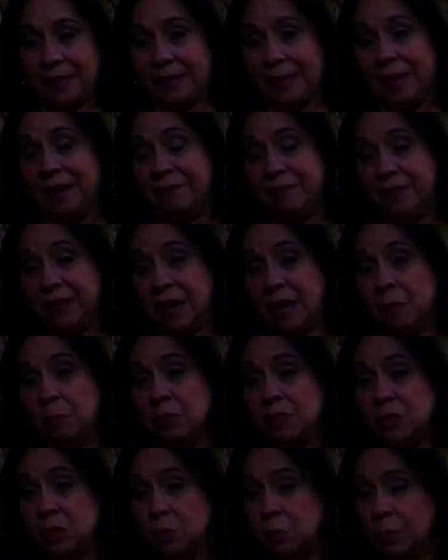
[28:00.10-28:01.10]
my life and i
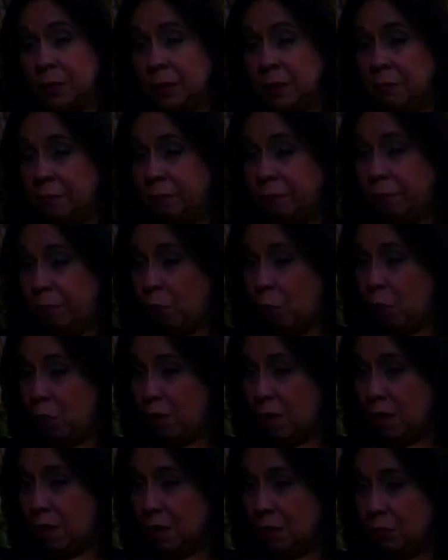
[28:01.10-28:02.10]
was
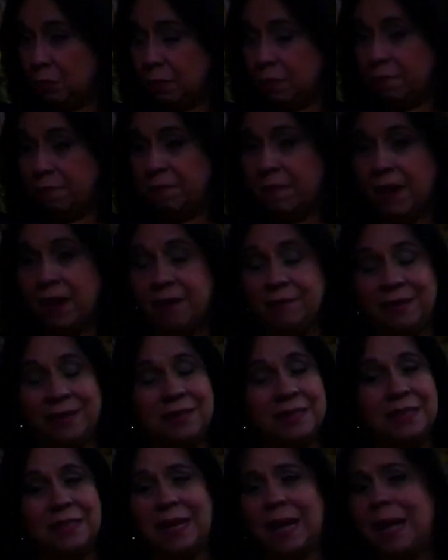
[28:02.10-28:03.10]
24 25 i
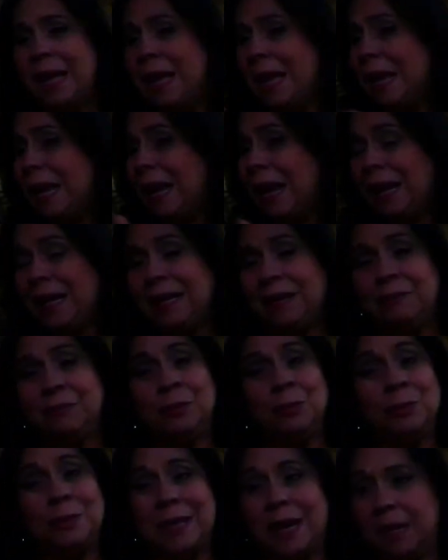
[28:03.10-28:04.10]
said i have
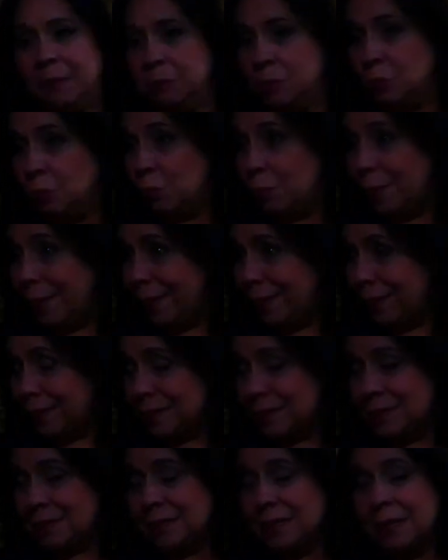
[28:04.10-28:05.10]
no time to
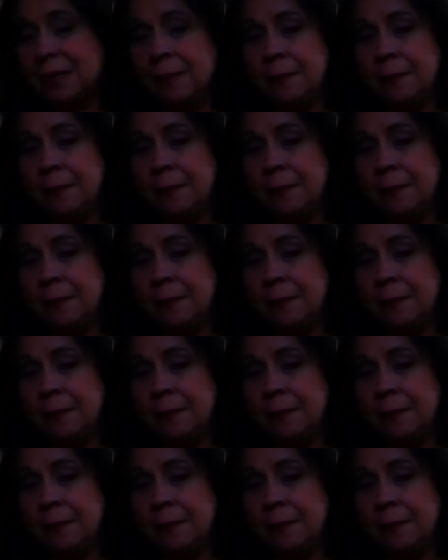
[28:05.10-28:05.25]
waste